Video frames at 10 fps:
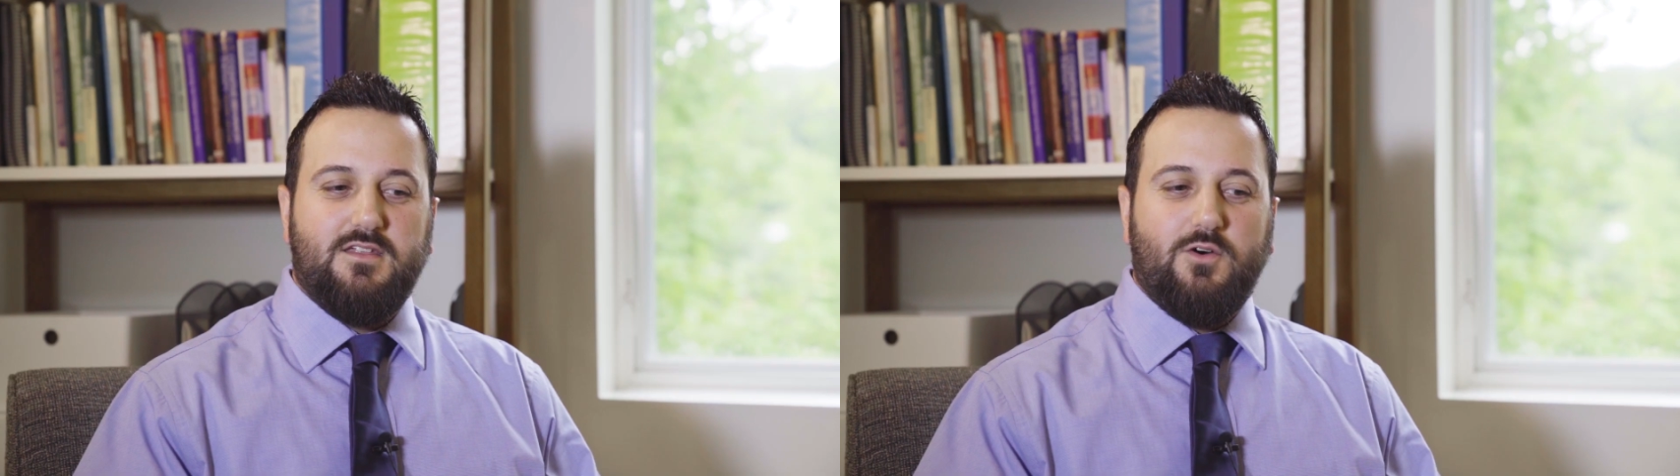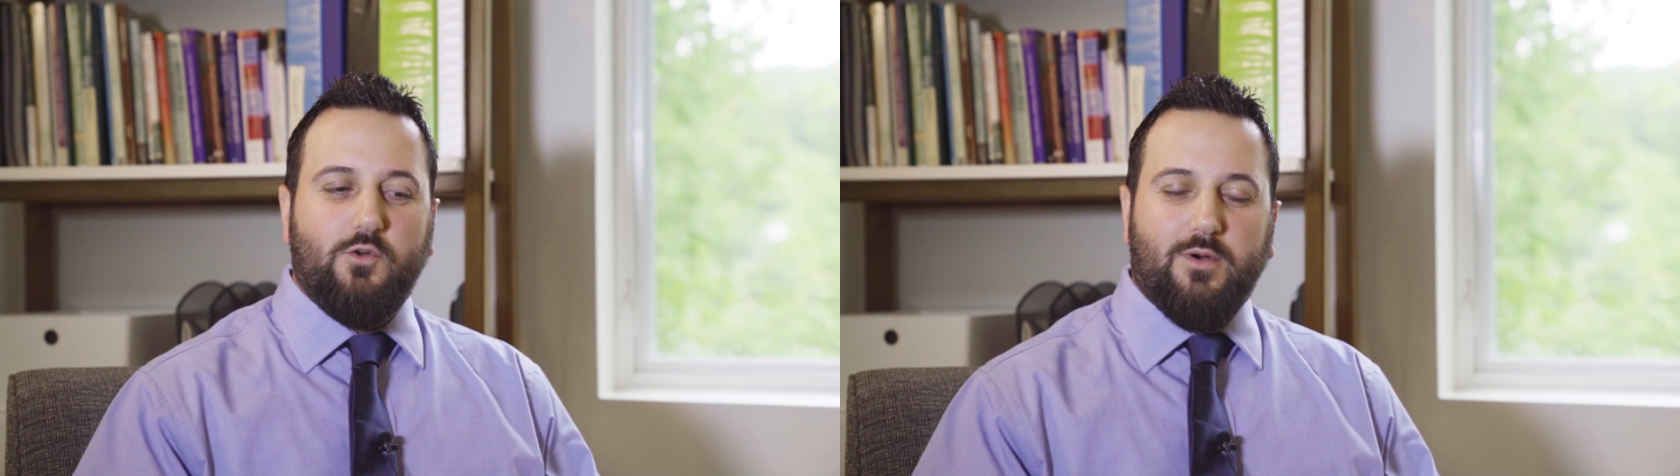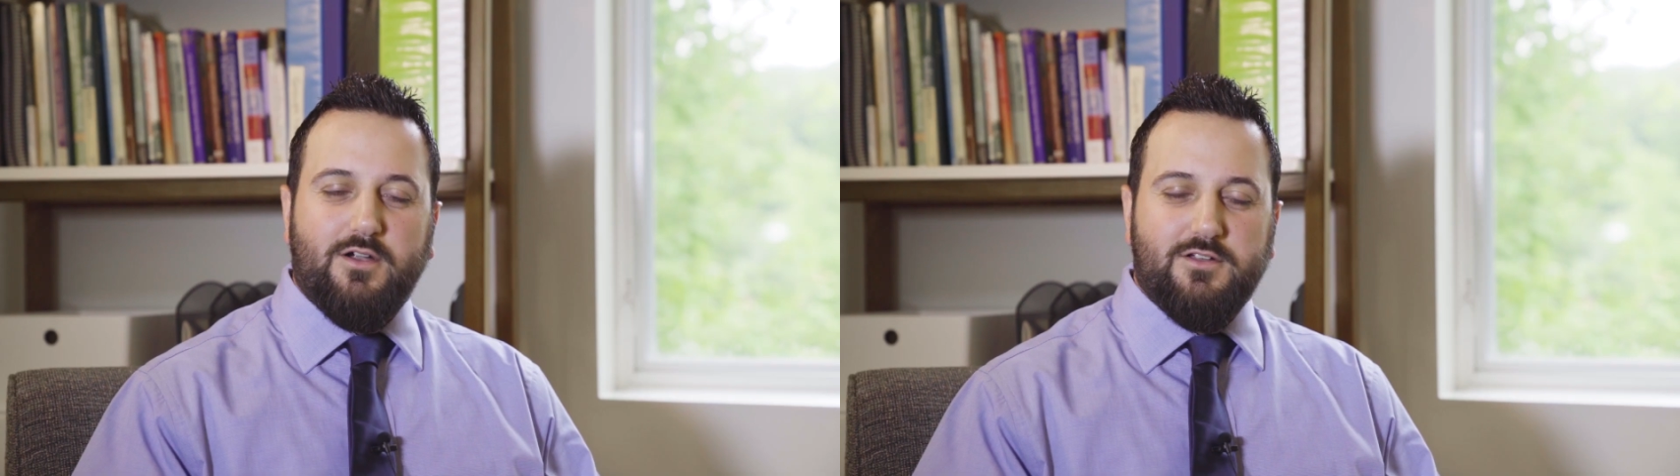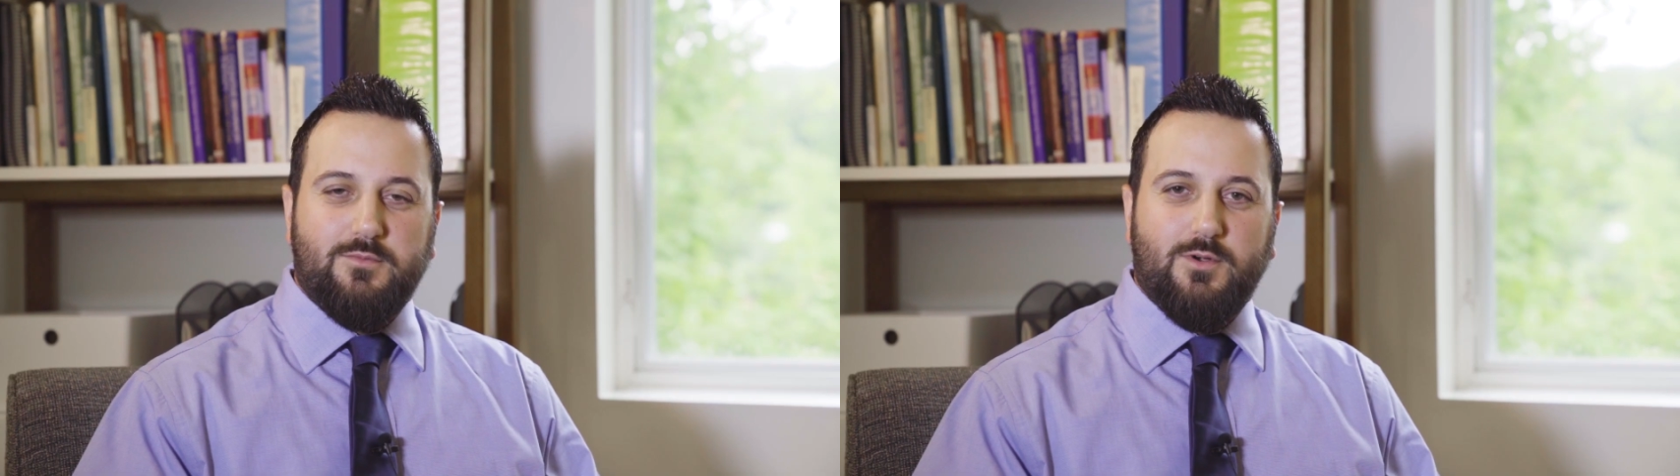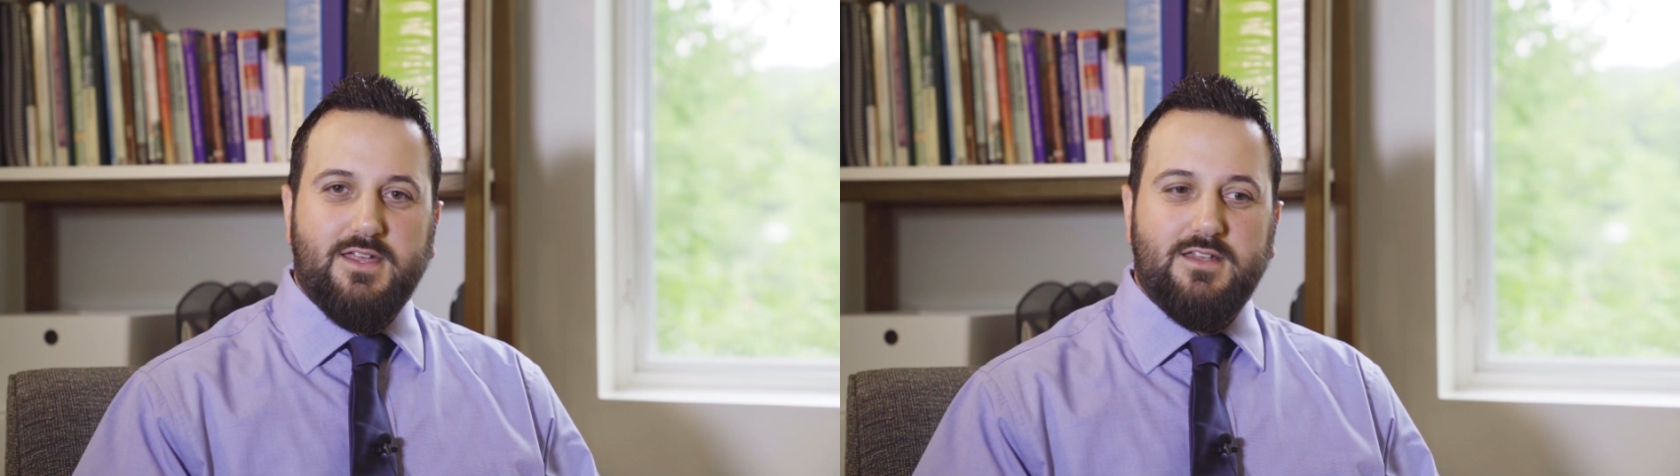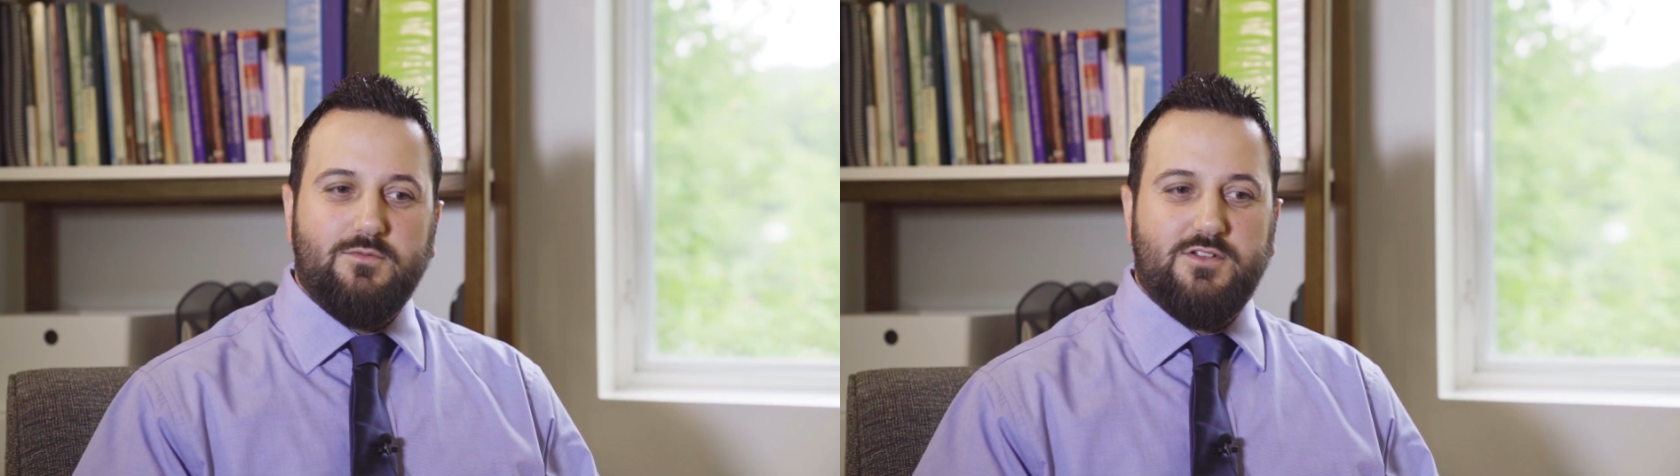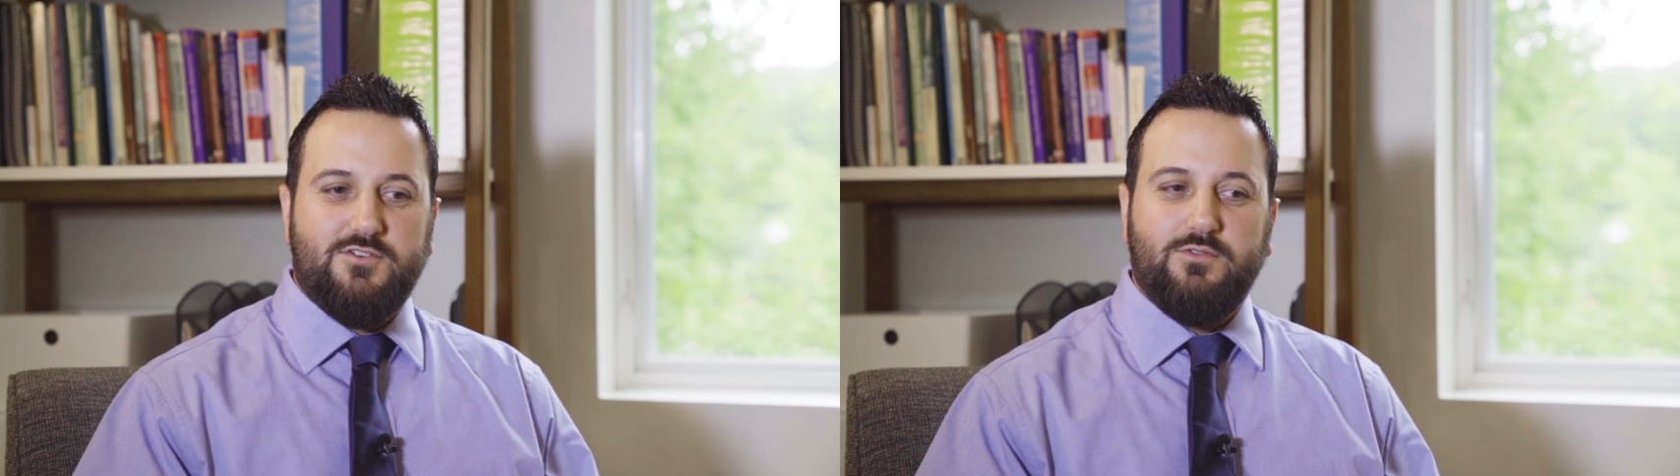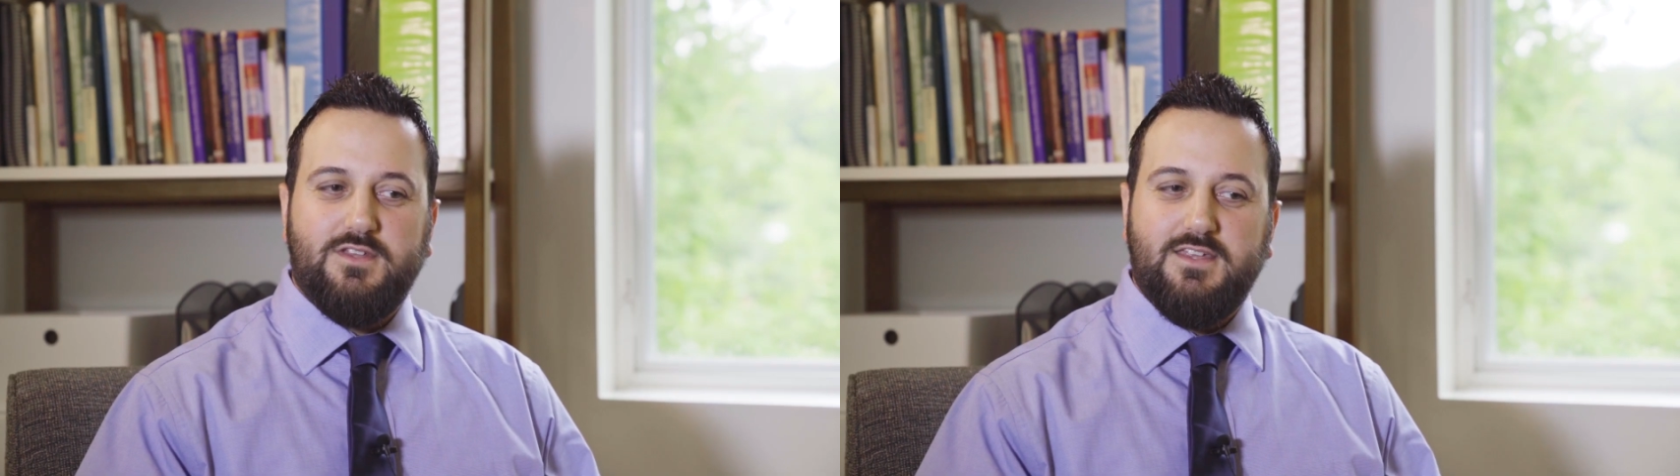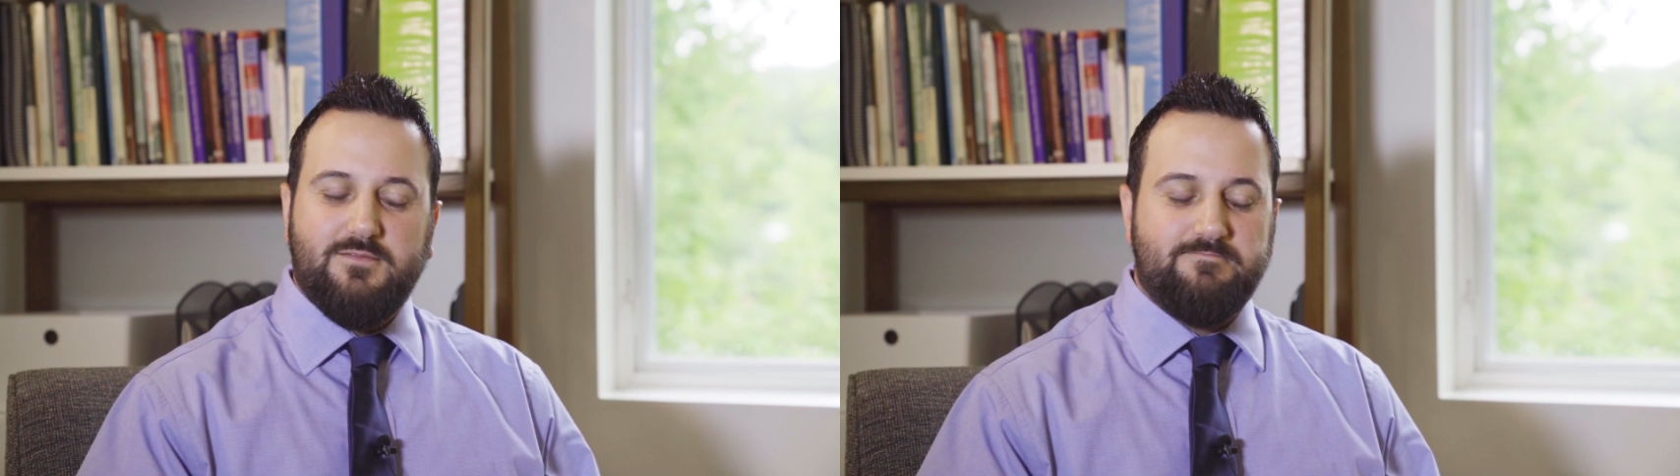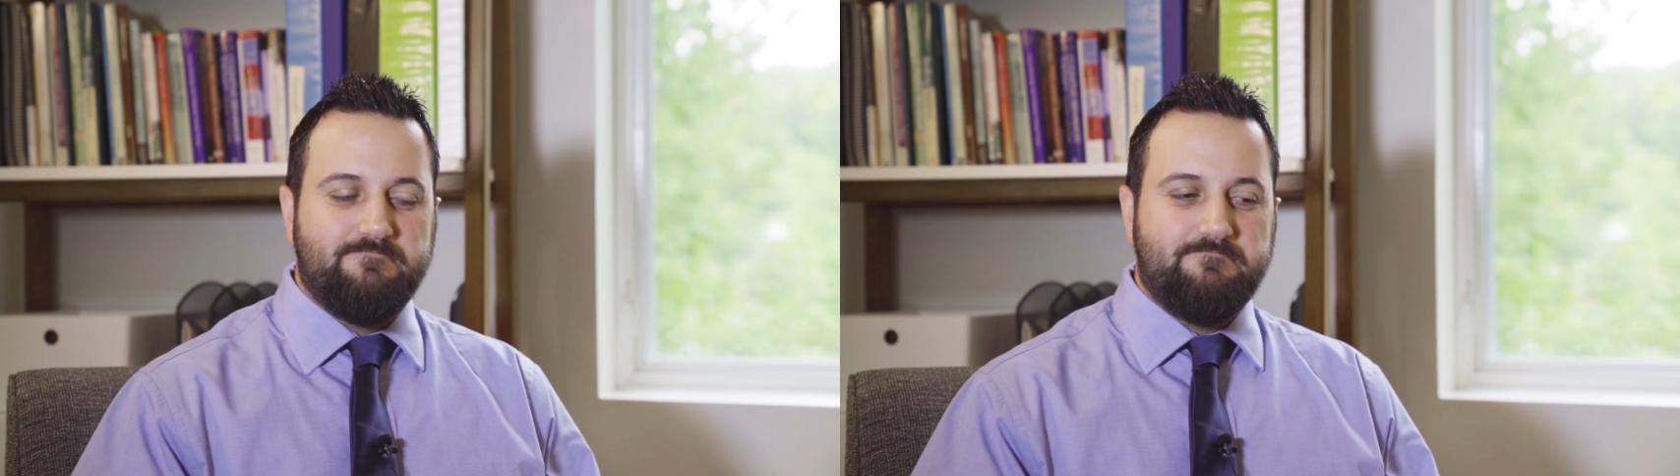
the old part of your brain, which only